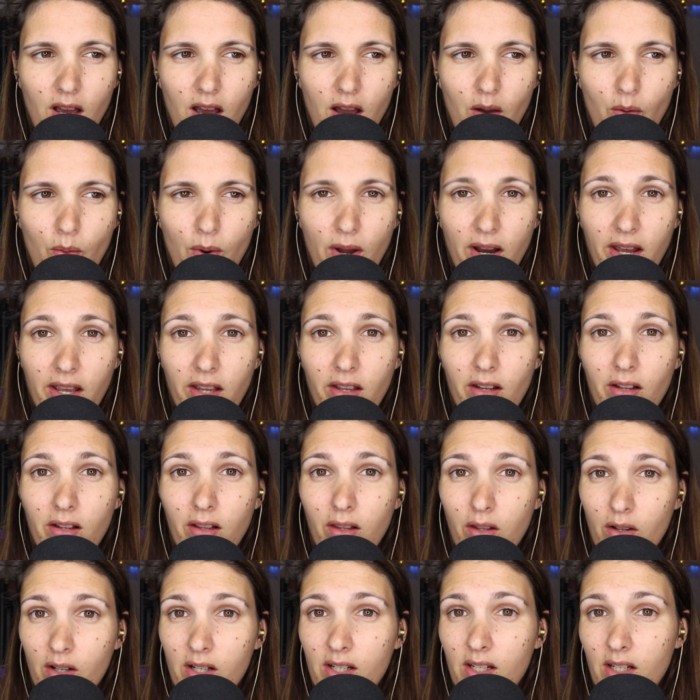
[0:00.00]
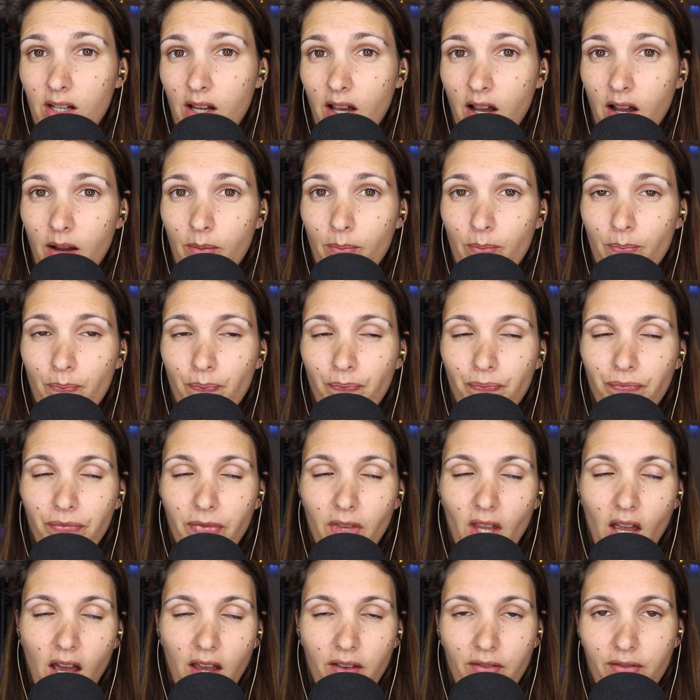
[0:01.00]
When I looked it up,
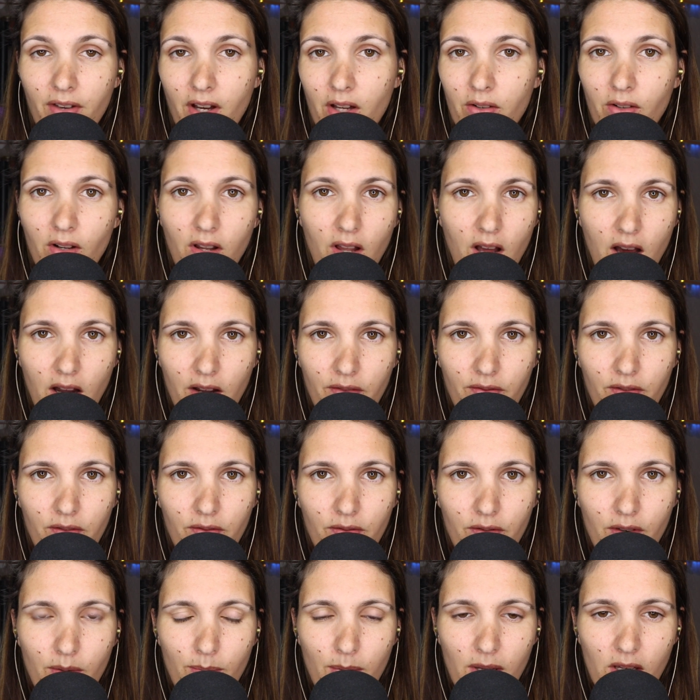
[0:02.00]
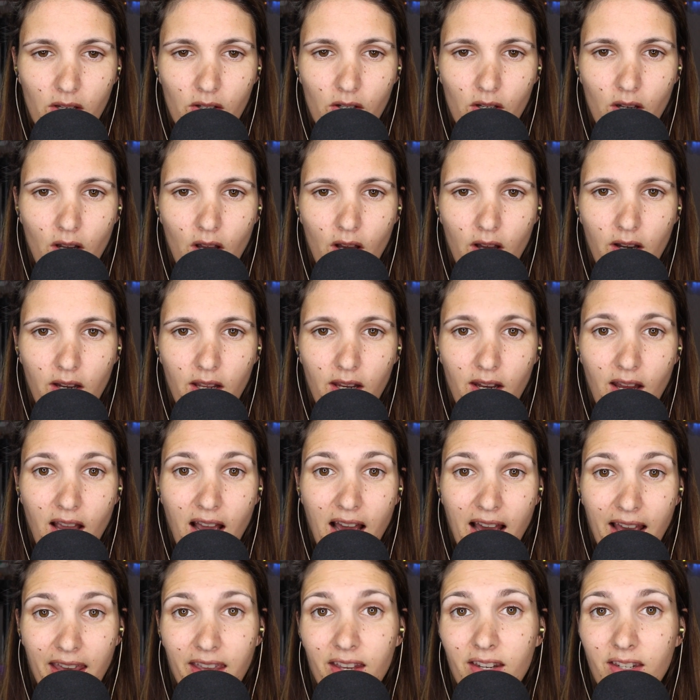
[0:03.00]
I found a lot of information on it.
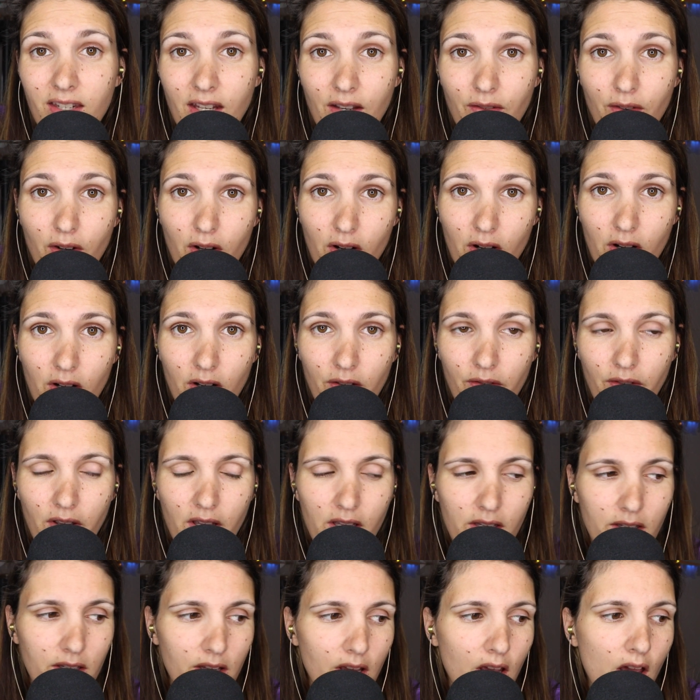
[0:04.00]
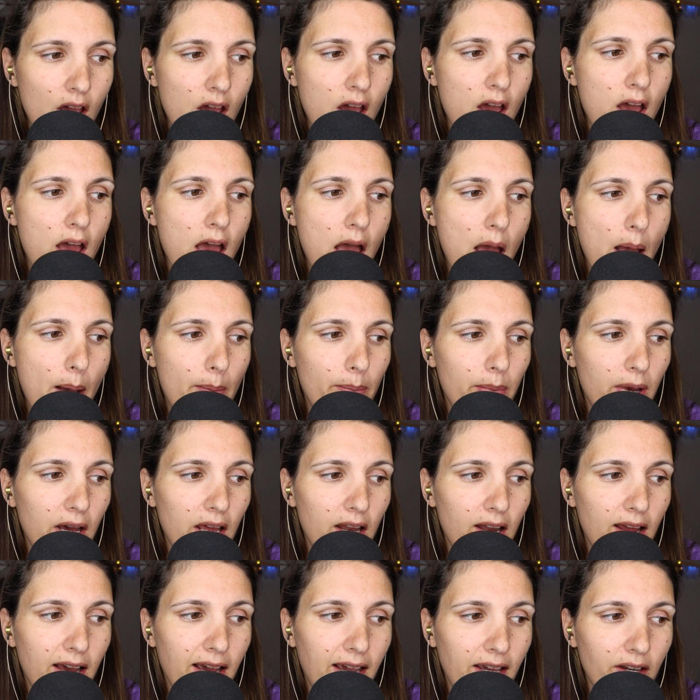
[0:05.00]
I had never heard of it,
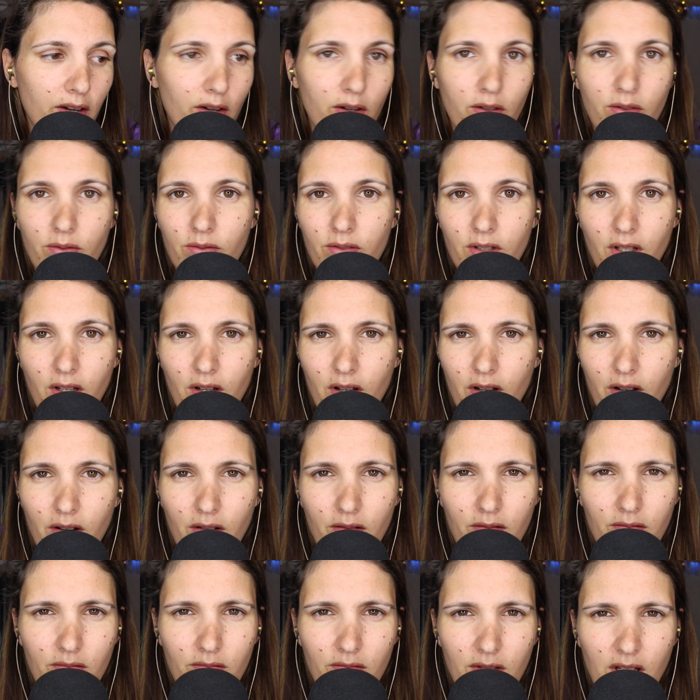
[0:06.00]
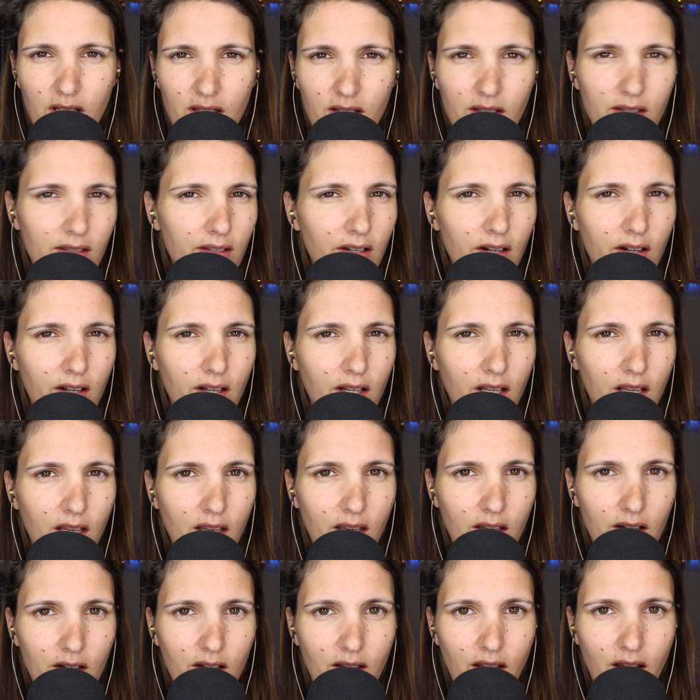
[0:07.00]
but I don't, necessarily
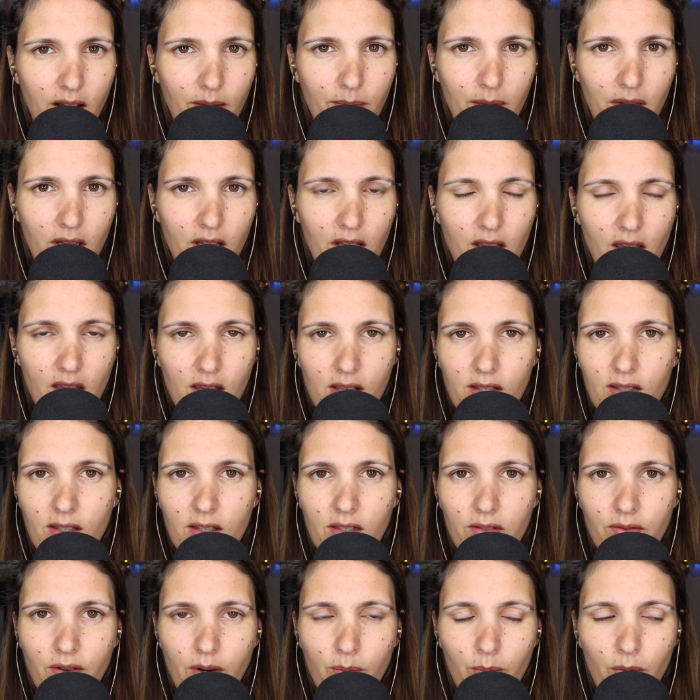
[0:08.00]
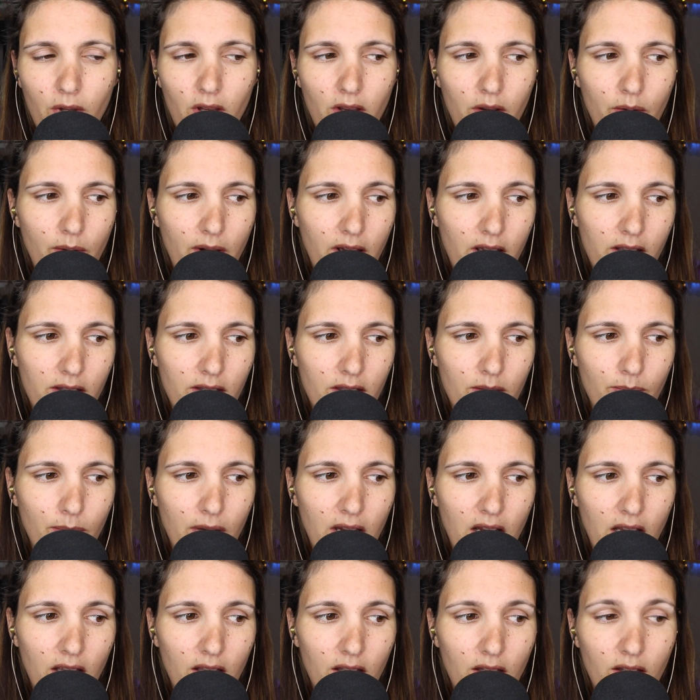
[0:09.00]
hear that many cases from the US,
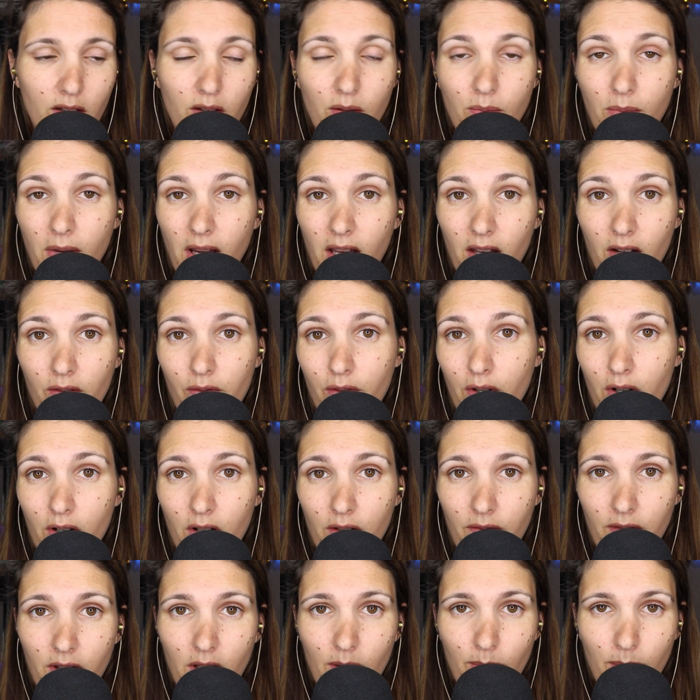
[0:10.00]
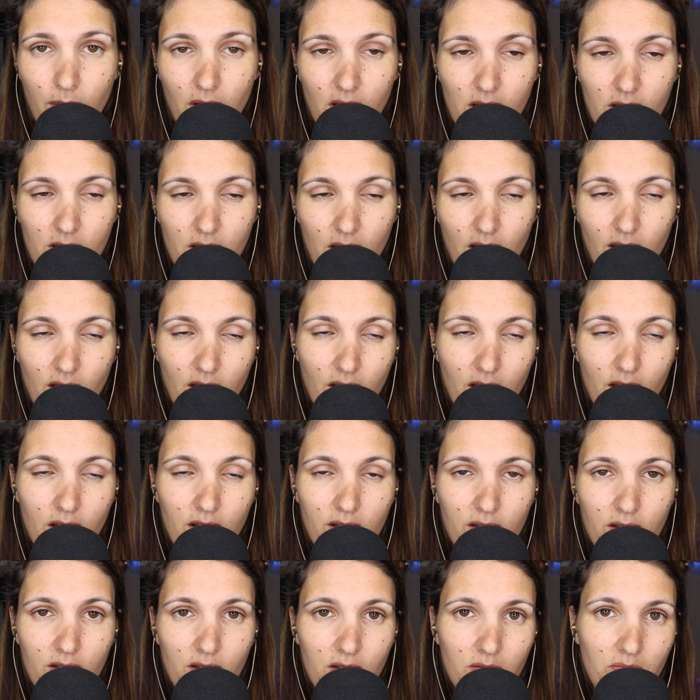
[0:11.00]
but you might have heard of it because I think
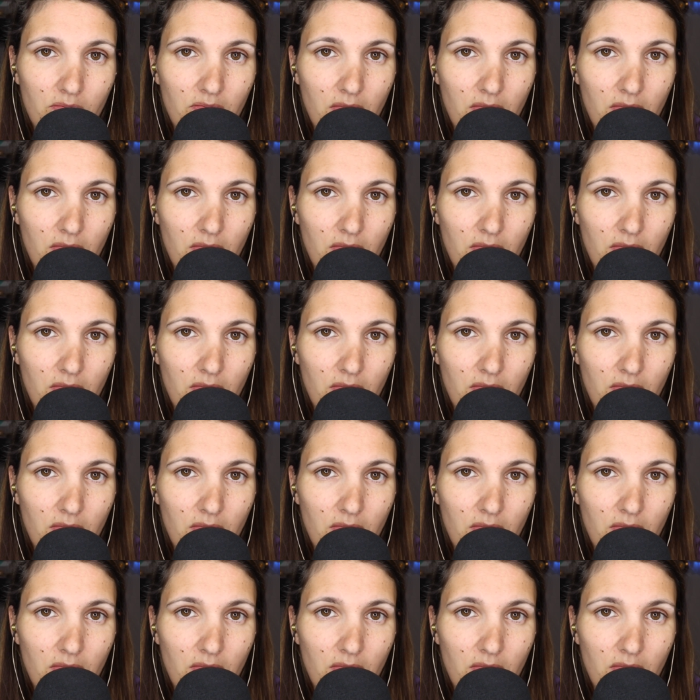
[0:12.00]
it's